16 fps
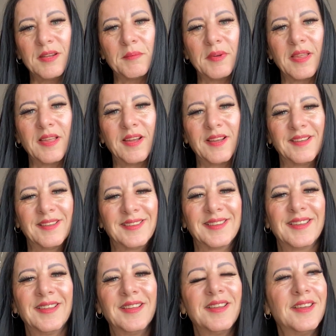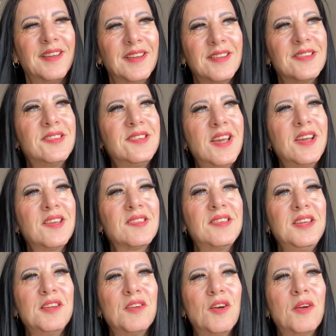about that, to test
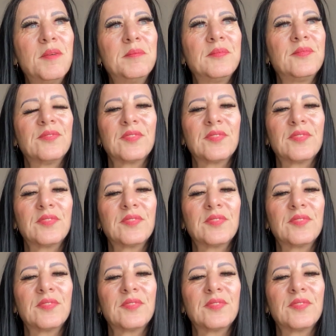the alarm.